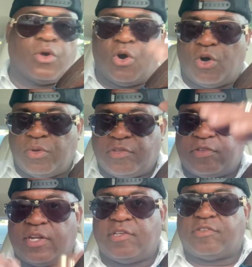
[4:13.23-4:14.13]
Always
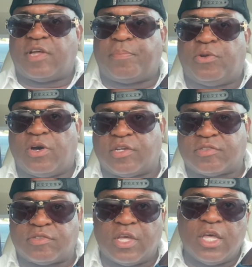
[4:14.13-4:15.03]
say stop
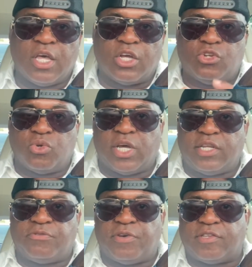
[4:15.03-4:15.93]
loss. Do not
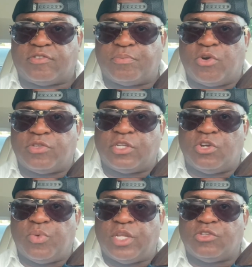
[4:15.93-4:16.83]
invest more than
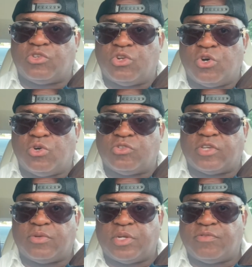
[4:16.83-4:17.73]
you're willing to lose.
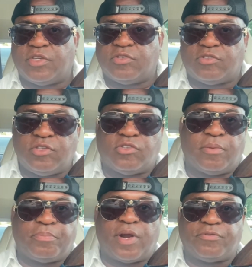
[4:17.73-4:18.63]
And whenever you see
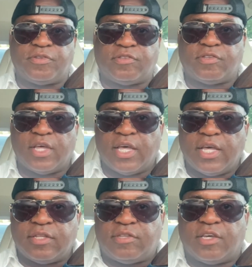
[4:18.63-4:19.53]
some profits,
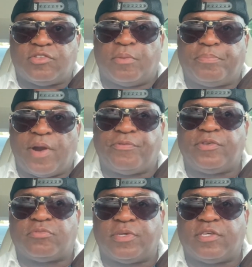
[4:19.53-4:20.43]
take some
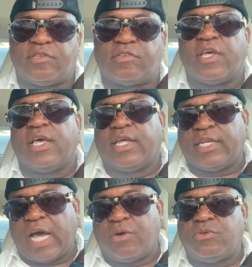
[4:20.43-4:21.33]
profits because
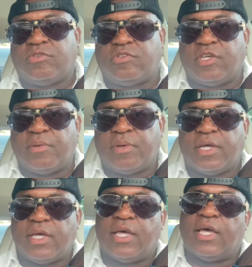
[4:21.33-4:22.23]
now you see them,
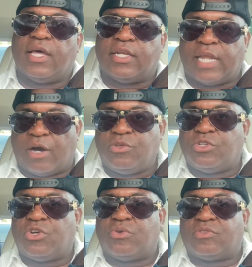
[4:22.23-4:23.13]
now you
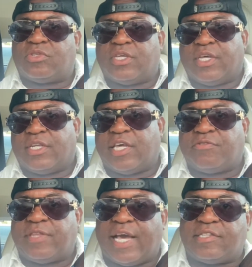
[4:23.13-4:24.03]
don't.
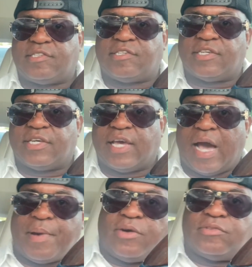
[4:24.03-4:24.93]
Dave Natch,
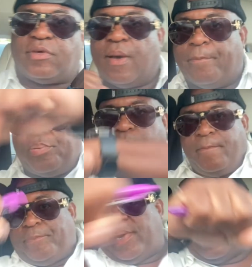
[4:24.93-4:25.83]
I'm out.
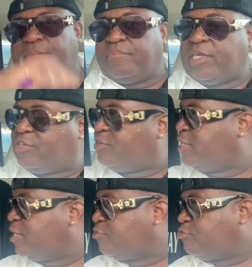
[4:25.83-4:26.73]
Boom, bam, make your
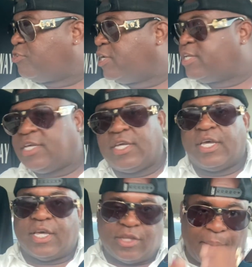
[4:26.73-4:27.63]
next trade
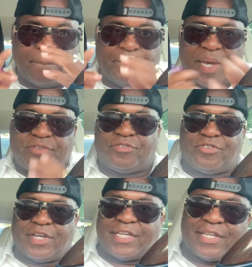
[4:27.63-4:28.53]
your
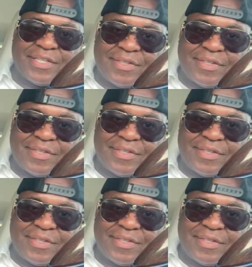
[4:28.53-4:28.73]
best trade.